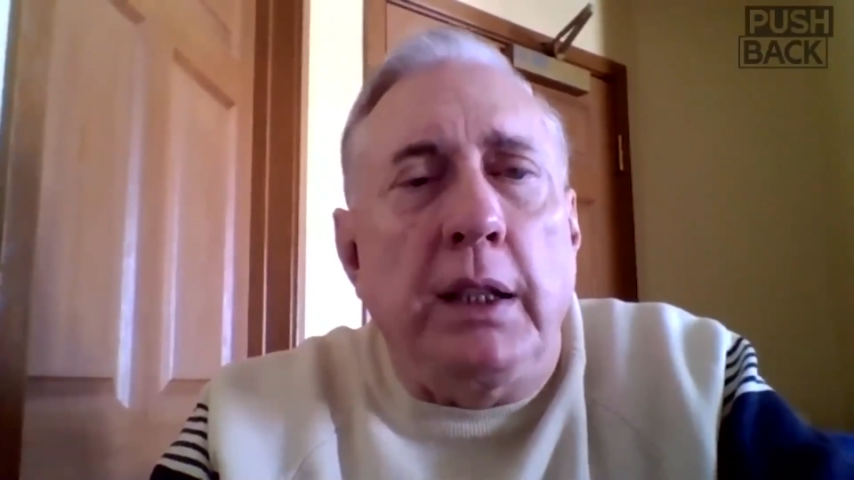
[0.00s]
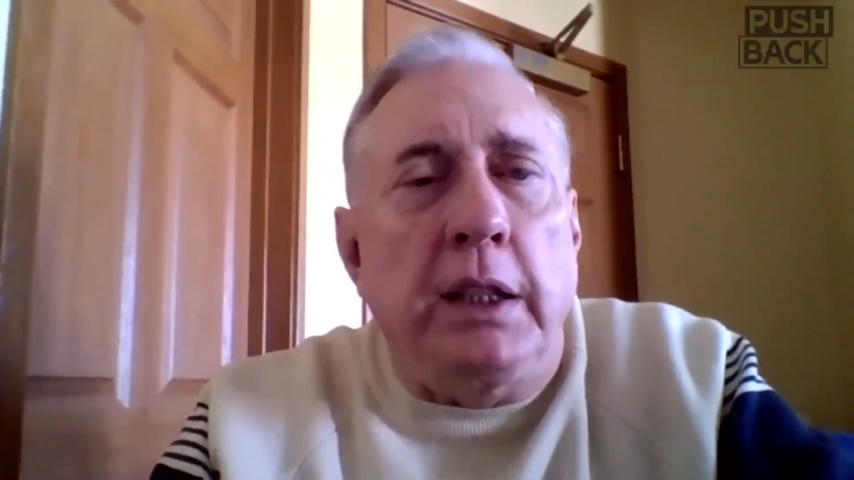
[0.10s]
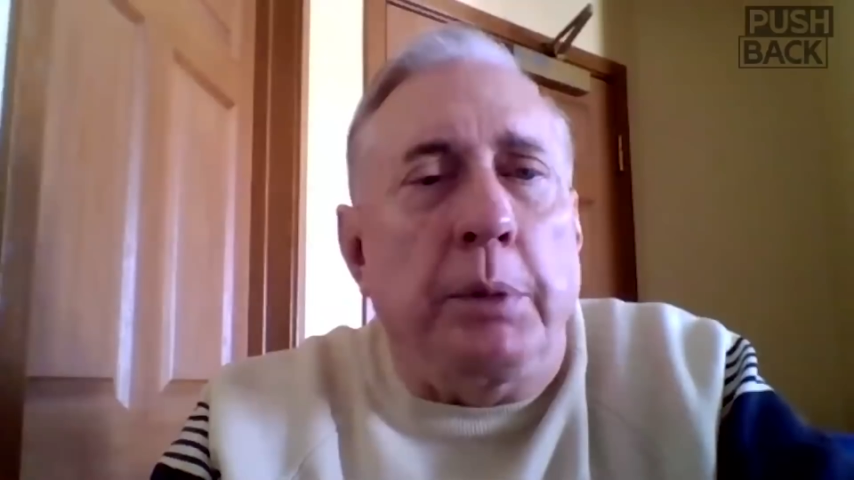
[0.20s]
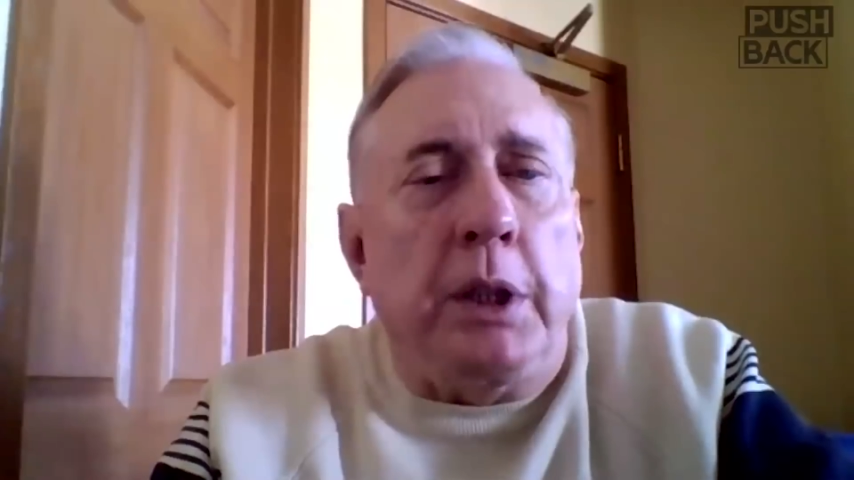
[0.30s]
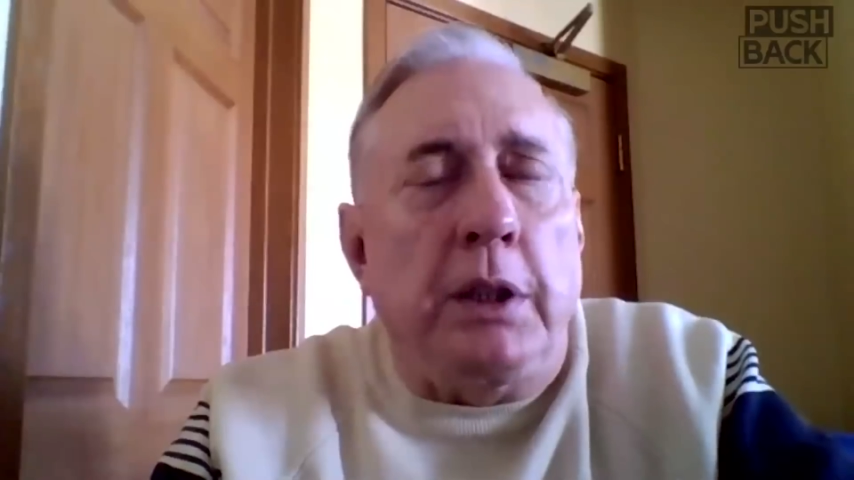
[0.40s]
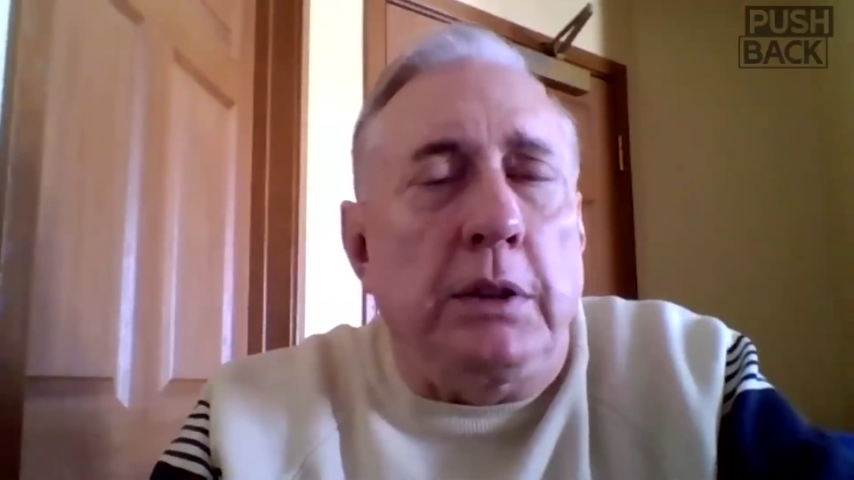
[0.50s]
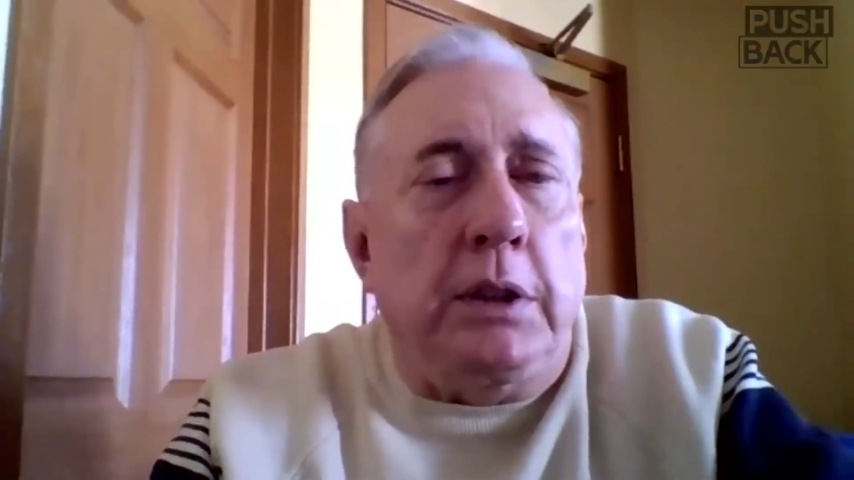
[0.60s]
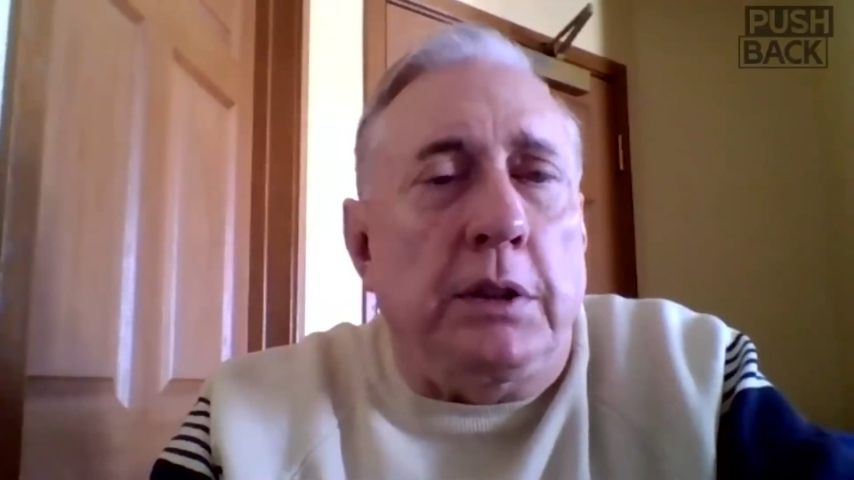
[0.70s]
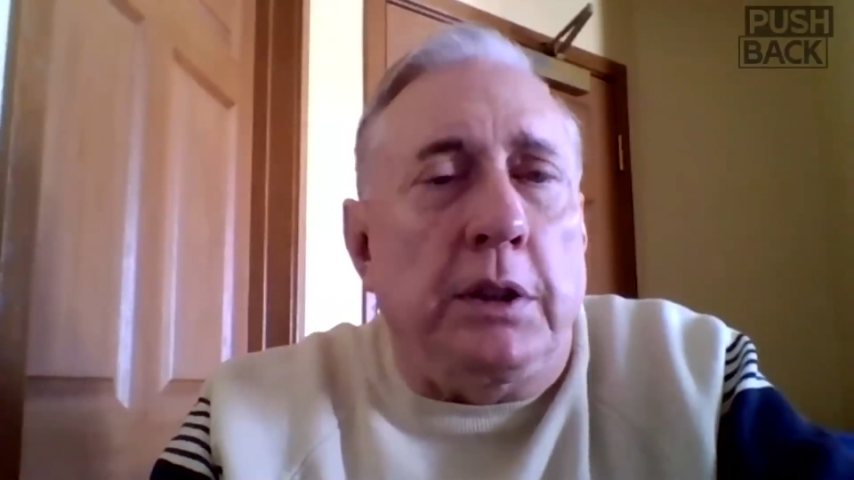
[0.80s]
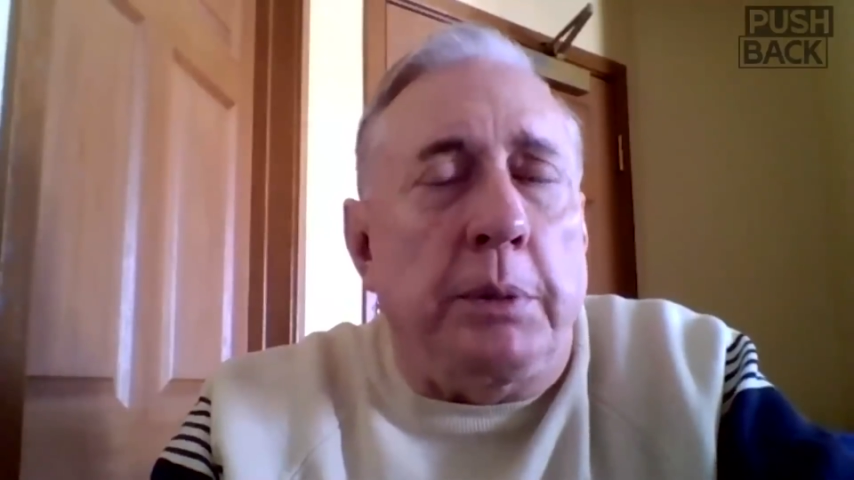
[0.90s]
in
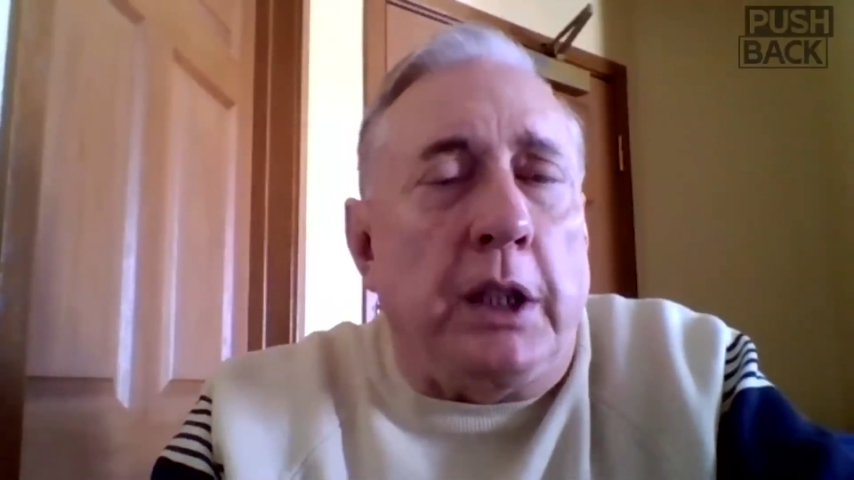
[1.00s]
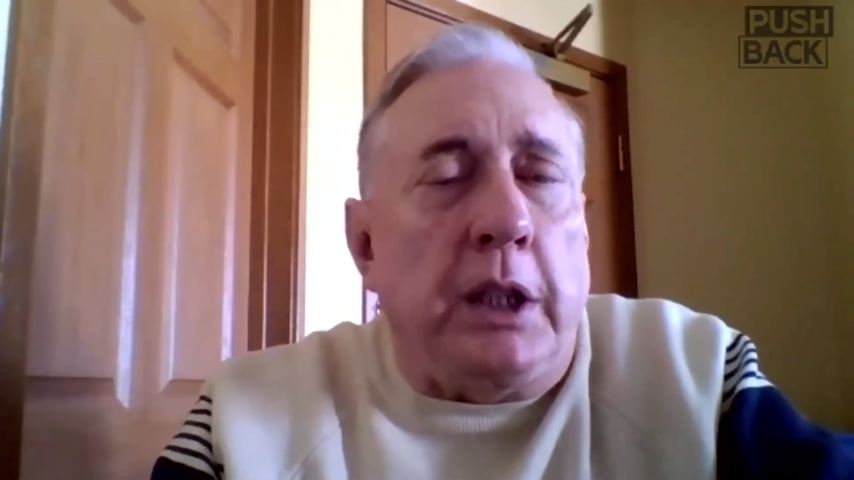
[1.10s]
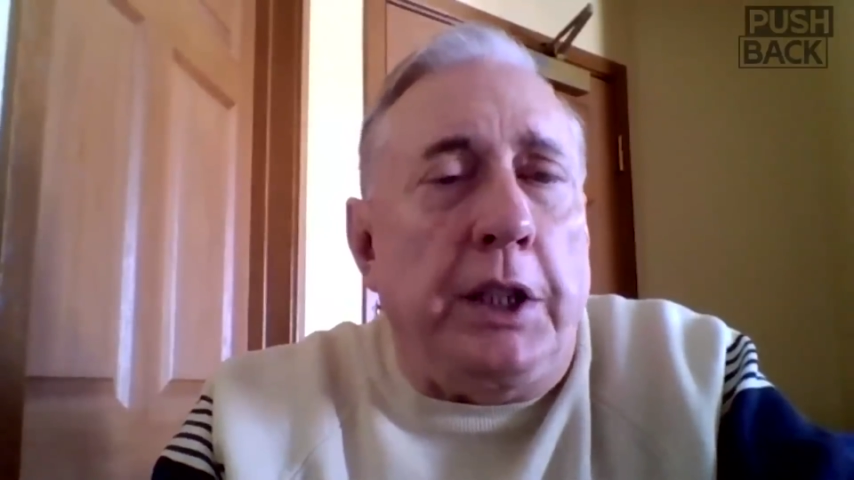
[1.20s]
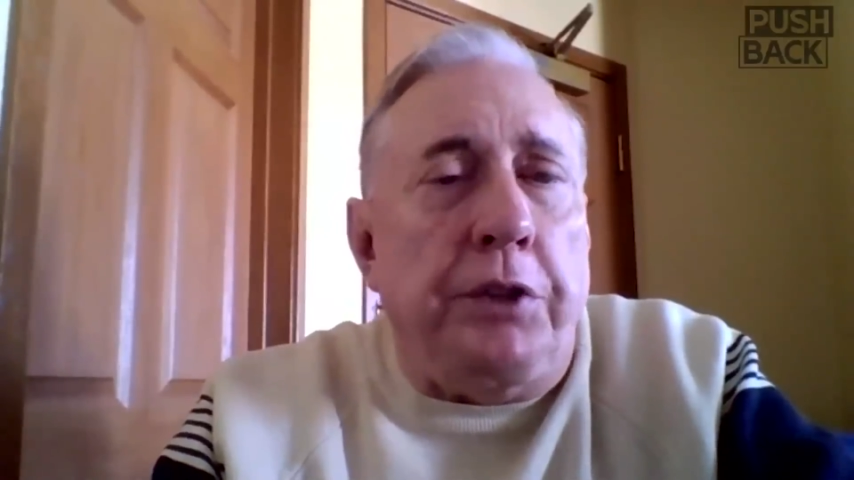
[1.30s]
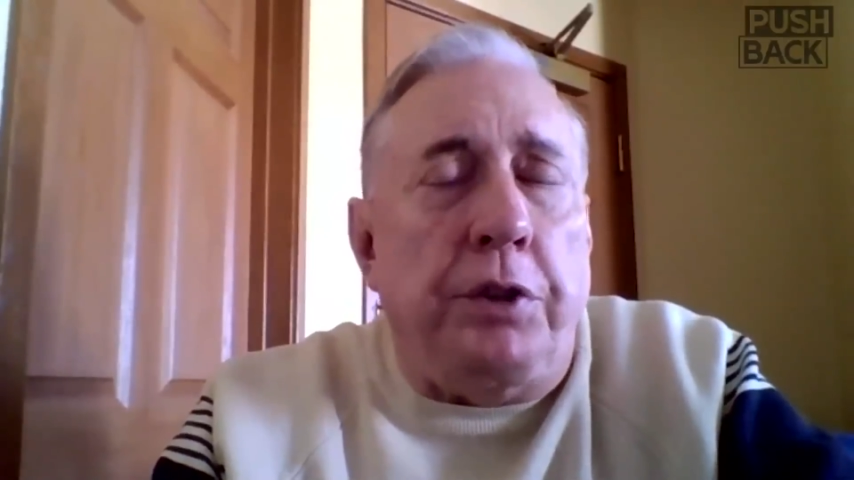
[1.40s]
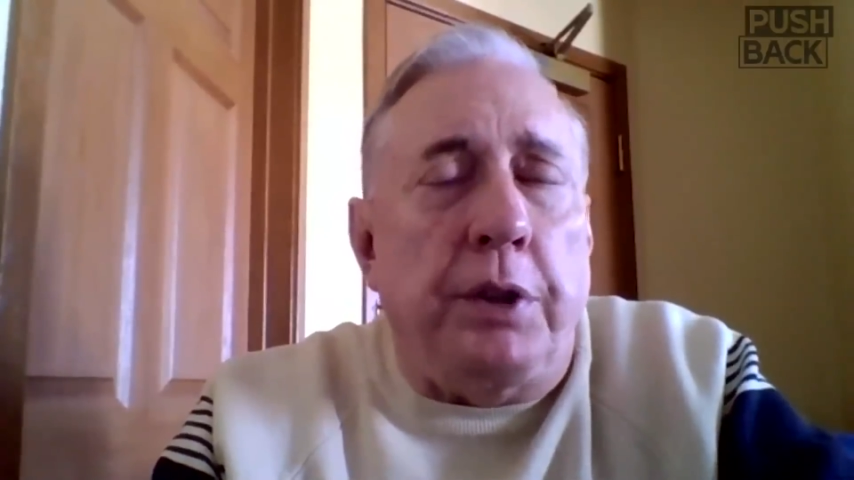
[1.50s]
the Middle East,